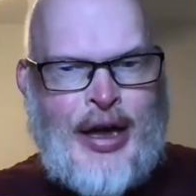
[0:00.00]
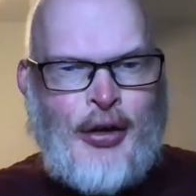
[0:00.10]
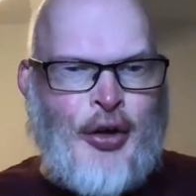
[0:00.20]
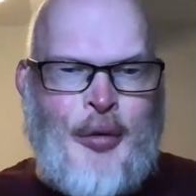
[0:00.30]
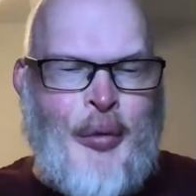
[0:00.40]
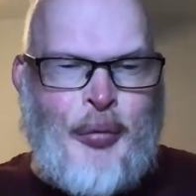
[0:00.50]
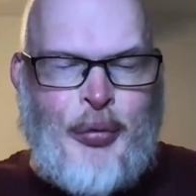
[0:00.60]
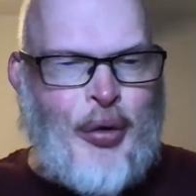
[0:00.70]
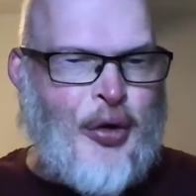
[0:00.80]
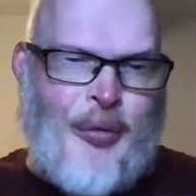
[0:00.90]
It'll come
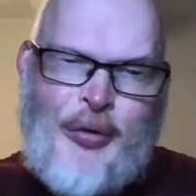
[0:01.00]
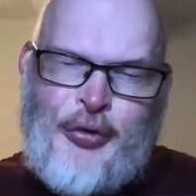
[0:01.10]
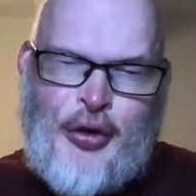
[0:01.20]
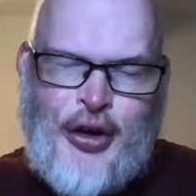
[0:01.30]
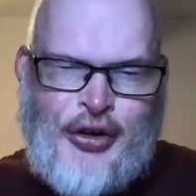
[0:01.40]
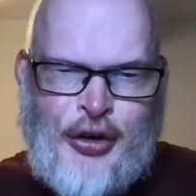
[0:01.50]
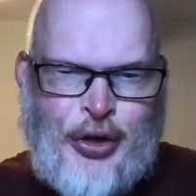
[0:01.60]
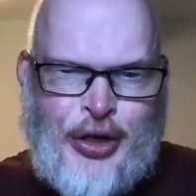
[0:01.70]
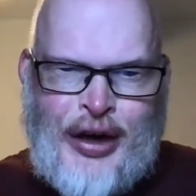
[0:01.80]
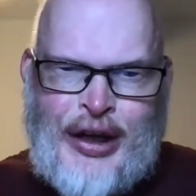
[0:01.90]
up for as a
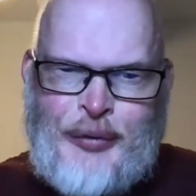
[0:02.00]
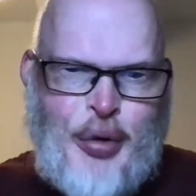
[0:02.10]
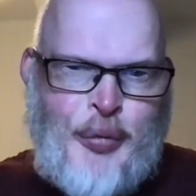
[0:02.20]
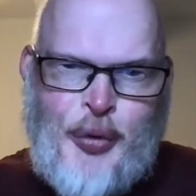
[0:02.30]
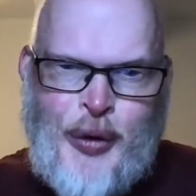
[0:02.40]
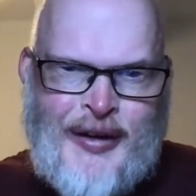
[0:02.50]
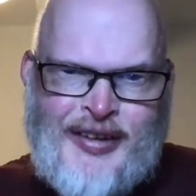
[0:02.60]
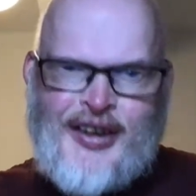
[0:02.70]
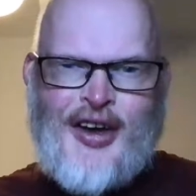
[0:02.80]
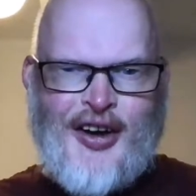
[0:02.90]
good thing in a pub
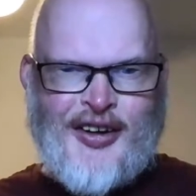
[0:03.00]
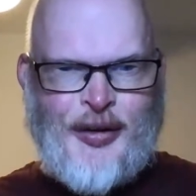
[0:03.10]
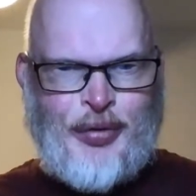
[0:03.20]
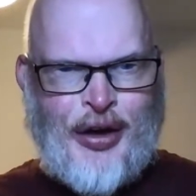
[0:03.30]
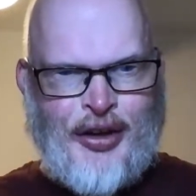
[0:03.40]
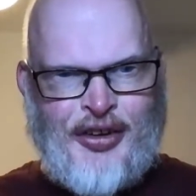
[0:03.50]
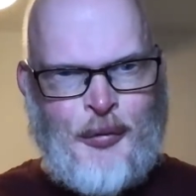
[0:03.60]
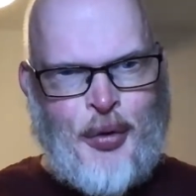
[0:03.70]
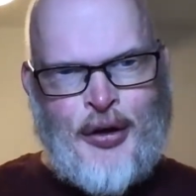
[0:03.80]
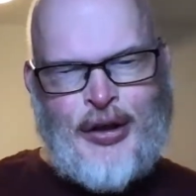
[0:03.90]
quiz or something at
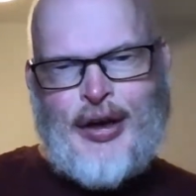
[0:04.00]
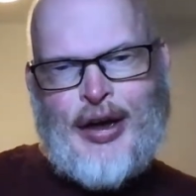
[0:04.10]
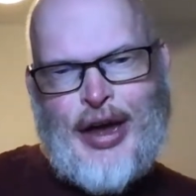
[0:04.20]
some point.